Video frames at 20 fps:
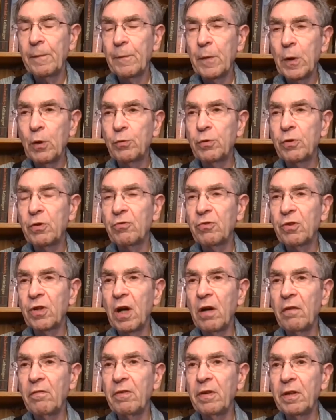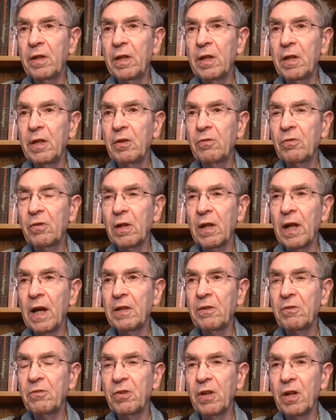who discovered these
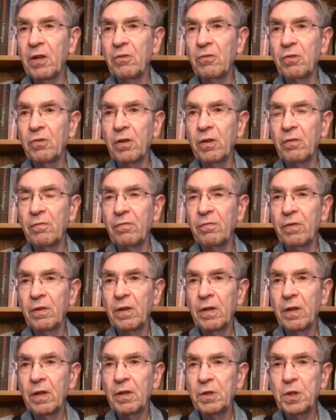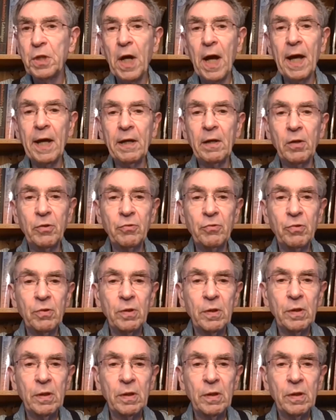light-sensitive channels